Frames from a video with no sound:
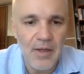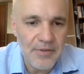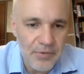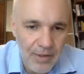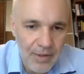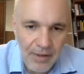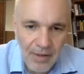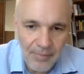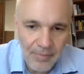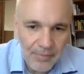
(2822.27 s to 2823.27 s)
Sorry,
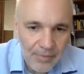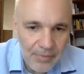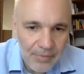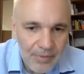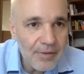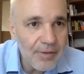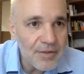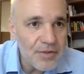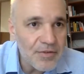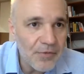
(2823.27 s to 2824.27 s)

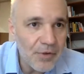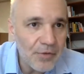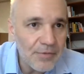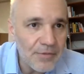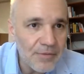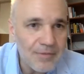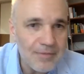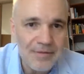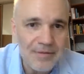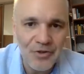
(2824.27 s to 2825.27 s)
I just forgot
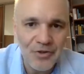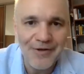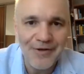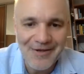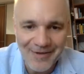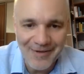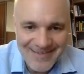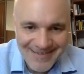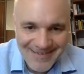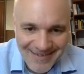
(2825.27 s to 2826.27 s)
to start sharing my
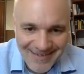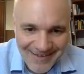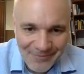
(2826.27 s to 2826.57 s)
screen.